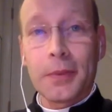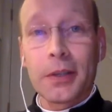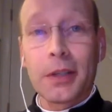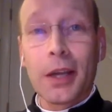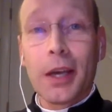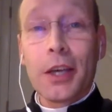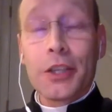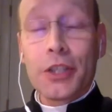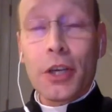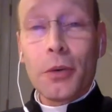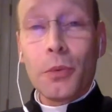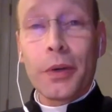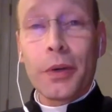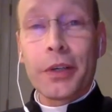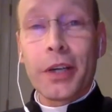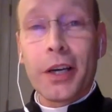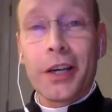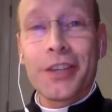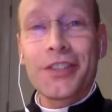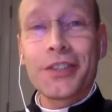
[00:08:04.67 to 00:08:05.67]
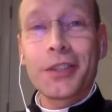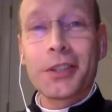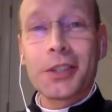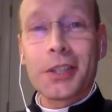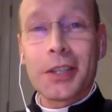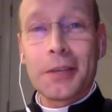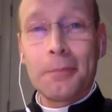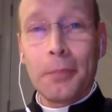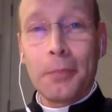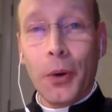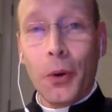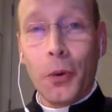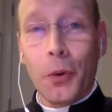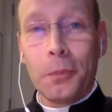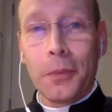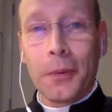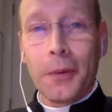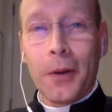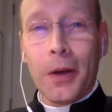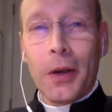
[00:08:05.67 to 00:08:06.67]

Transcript: but someone asked the Pope,